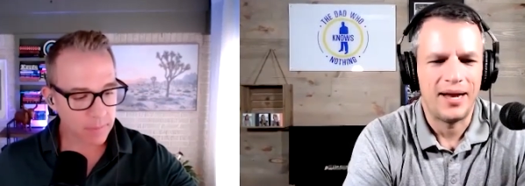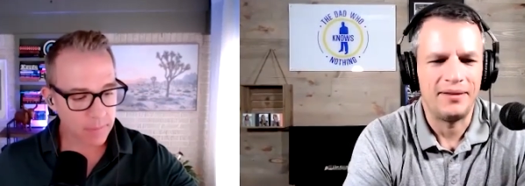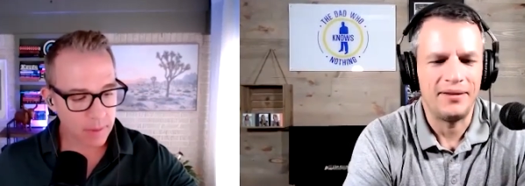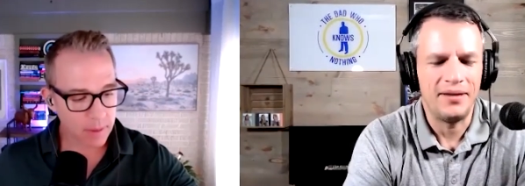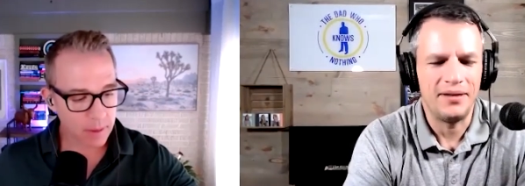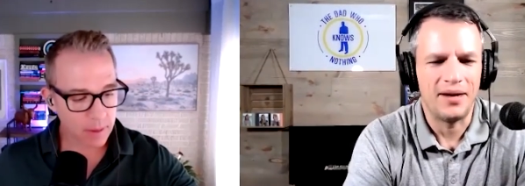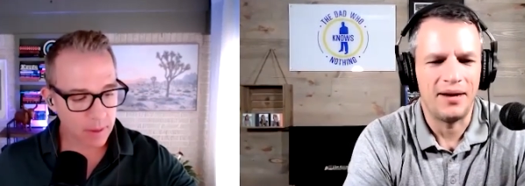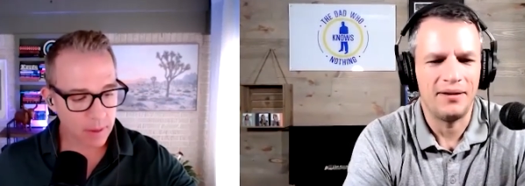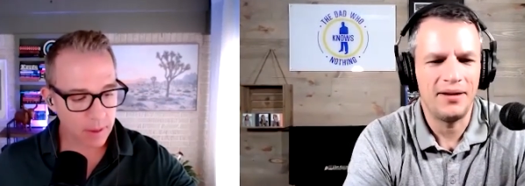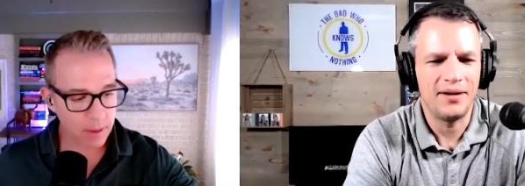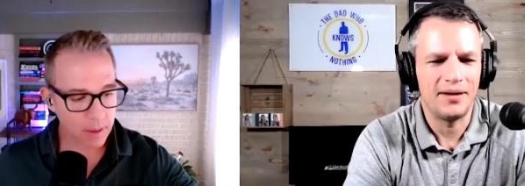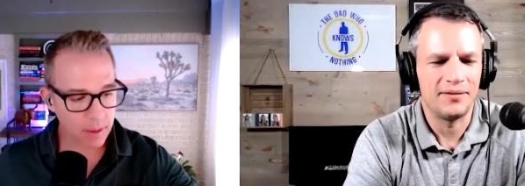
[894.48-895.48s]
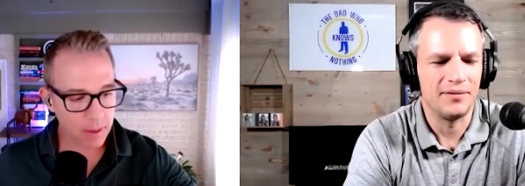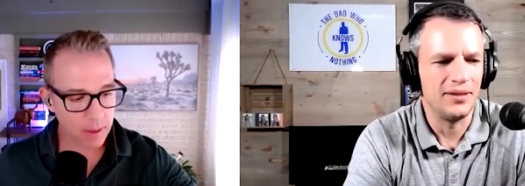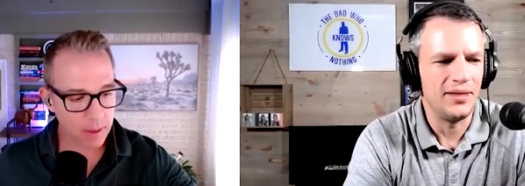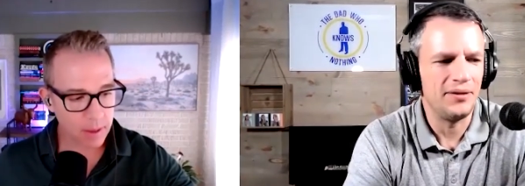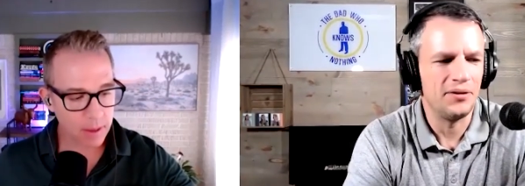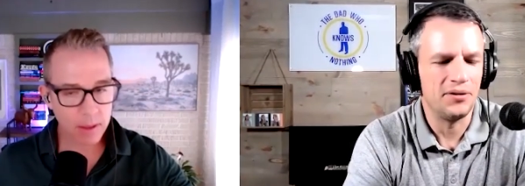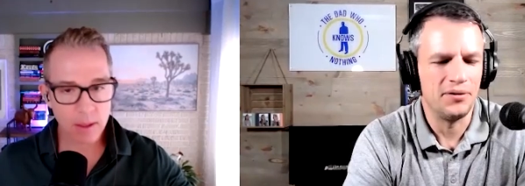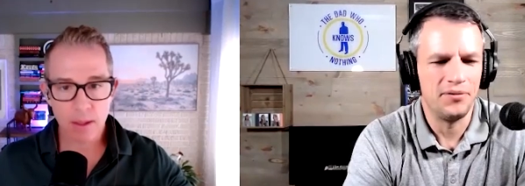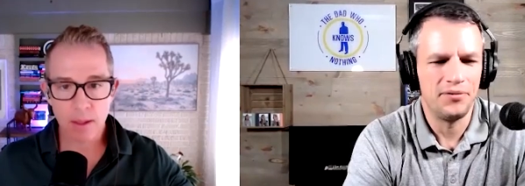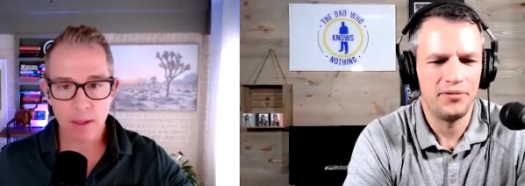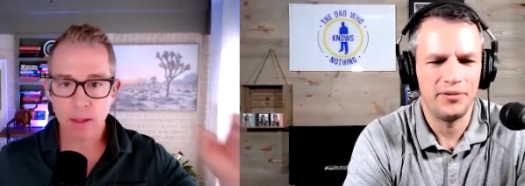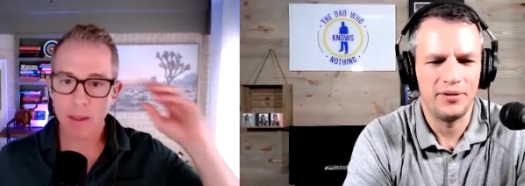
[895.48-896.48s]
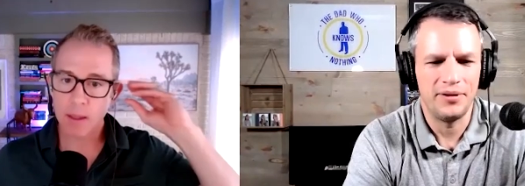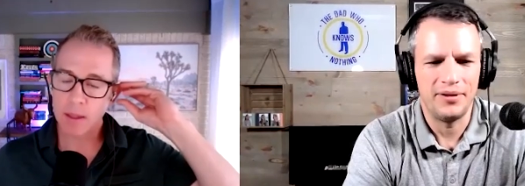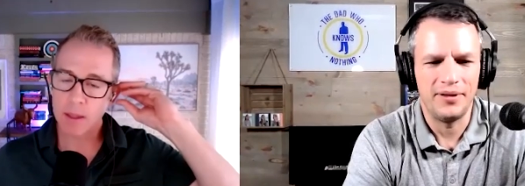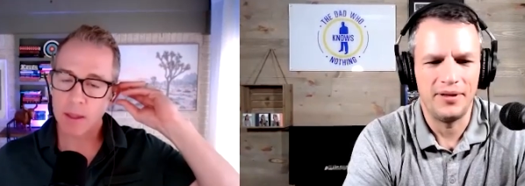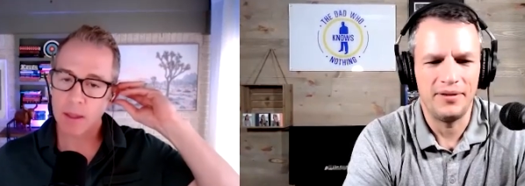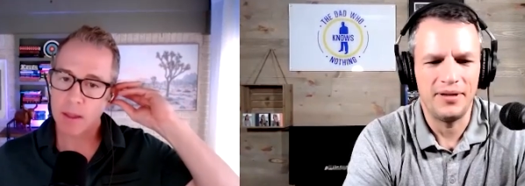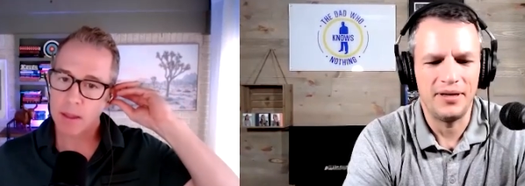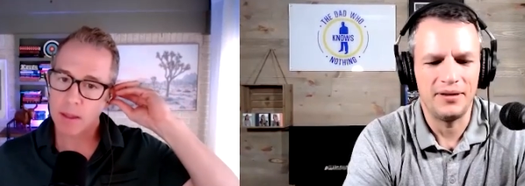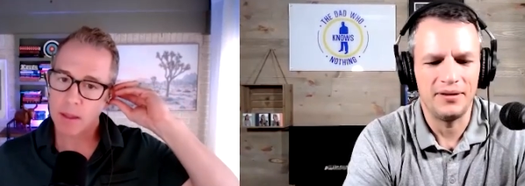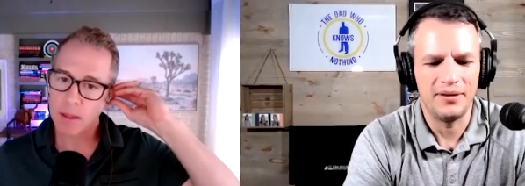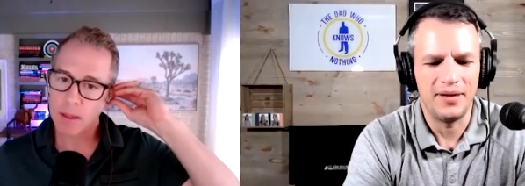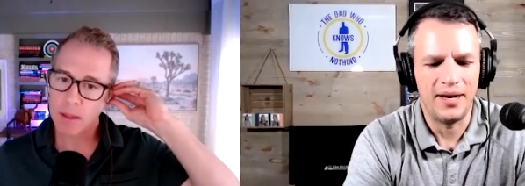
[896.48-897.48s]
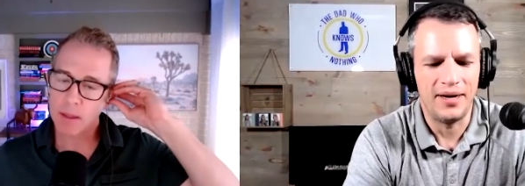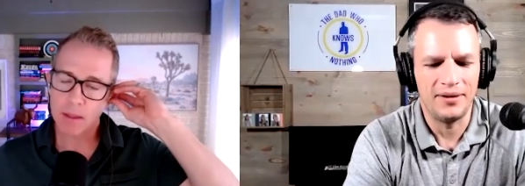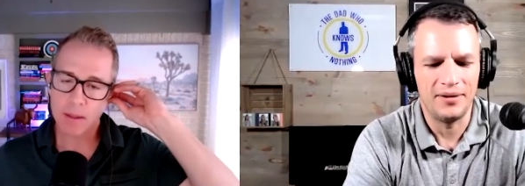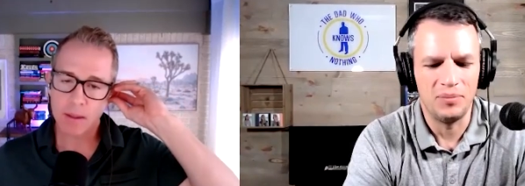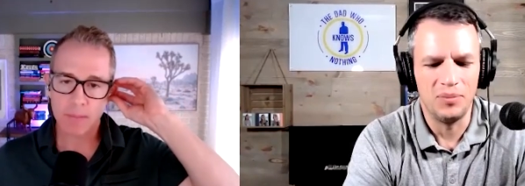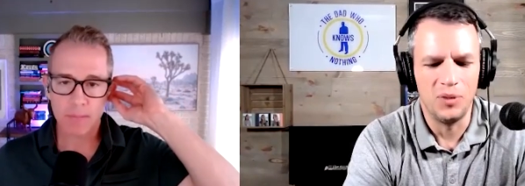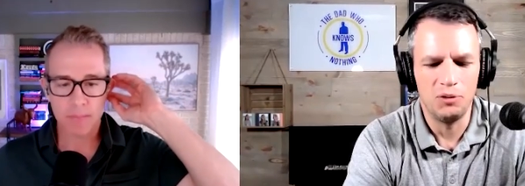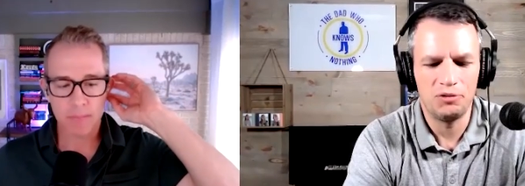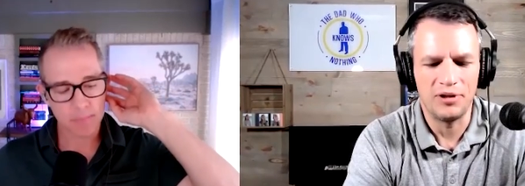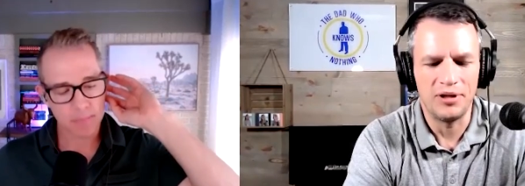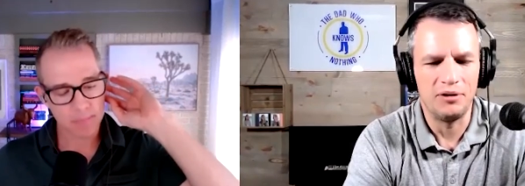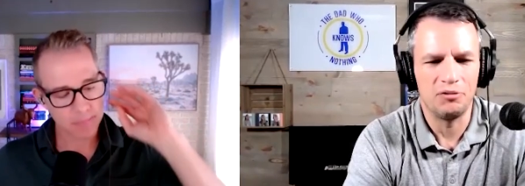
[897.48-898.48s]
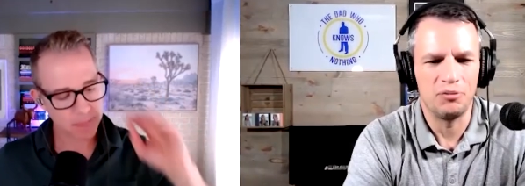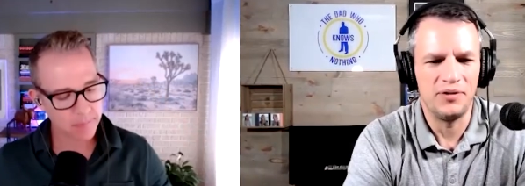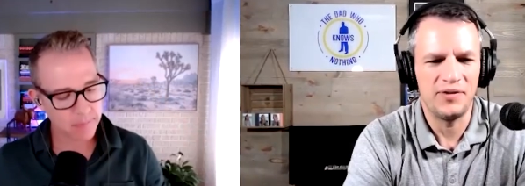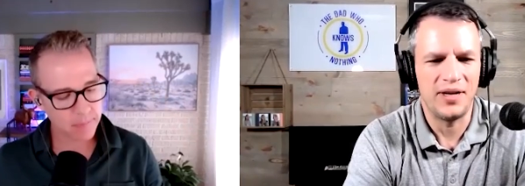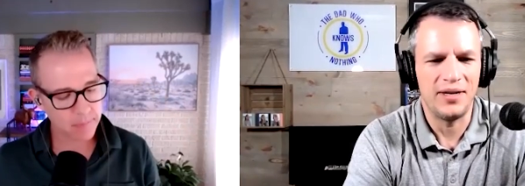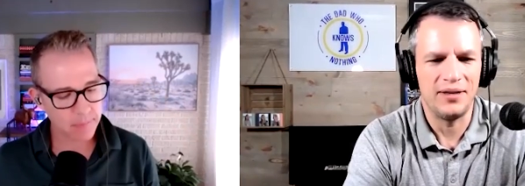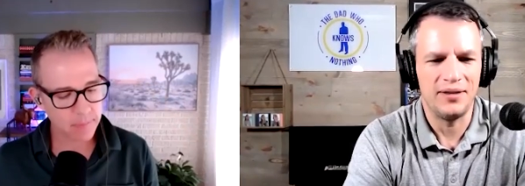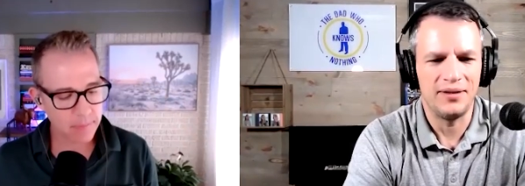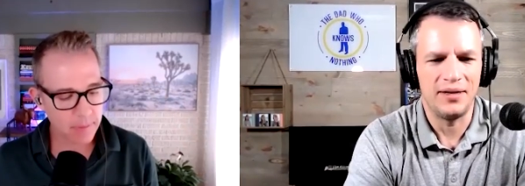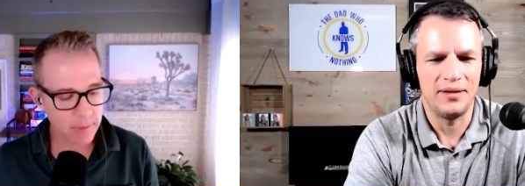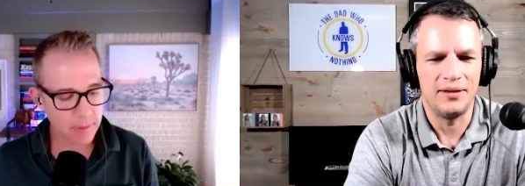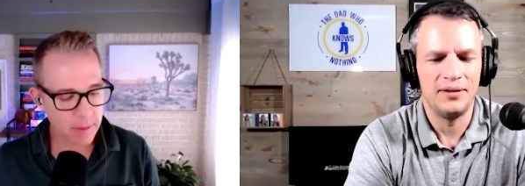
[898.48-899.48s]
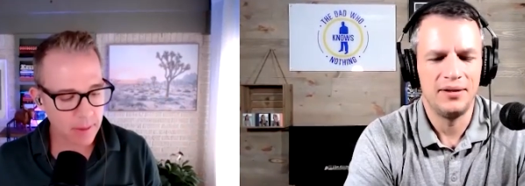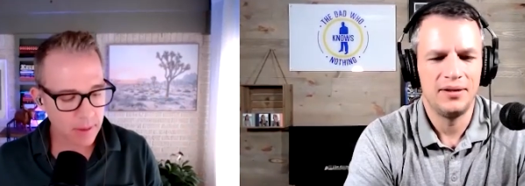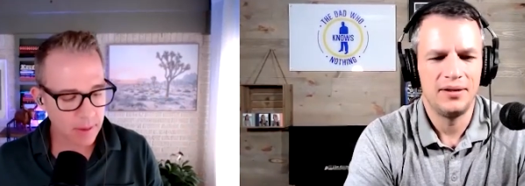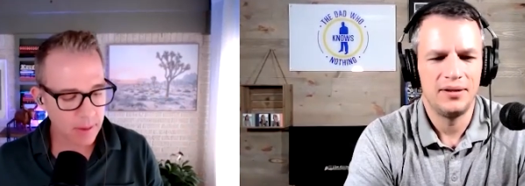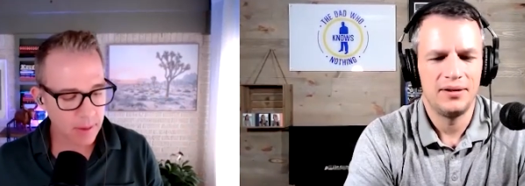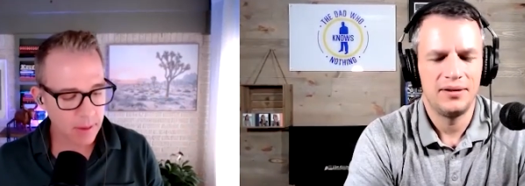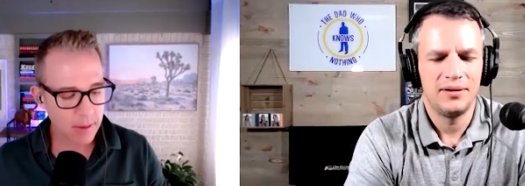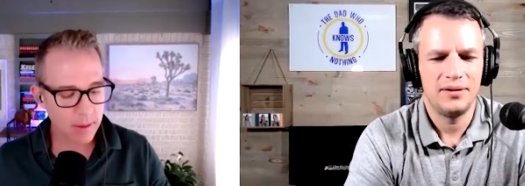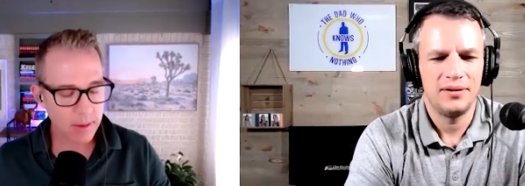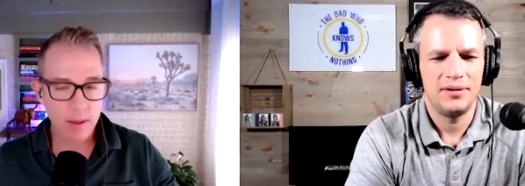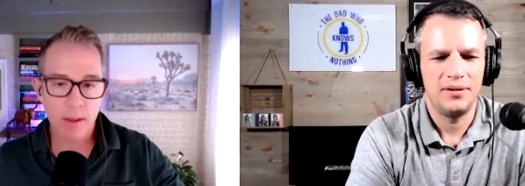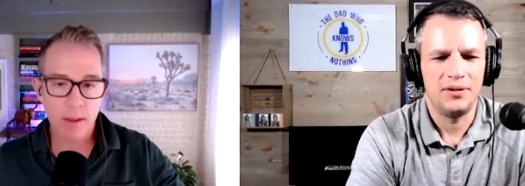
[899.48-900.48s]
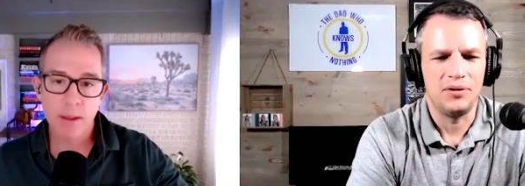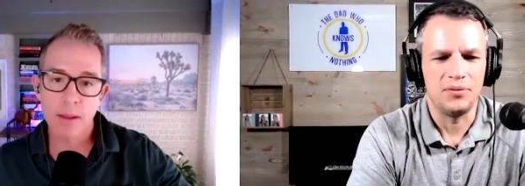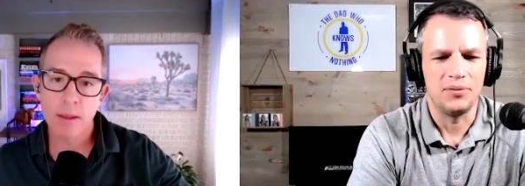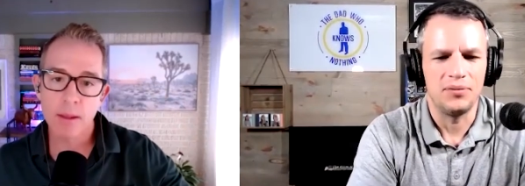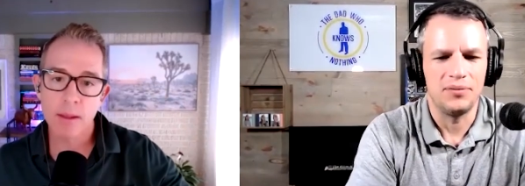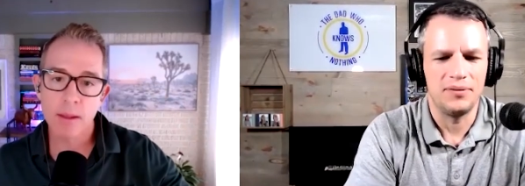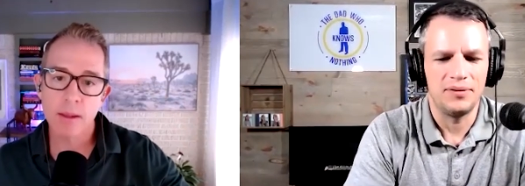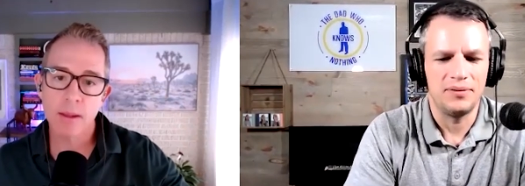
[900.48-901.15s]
Speaker 1: I think I think as leaders, the thing that most leaders would say that they, you know,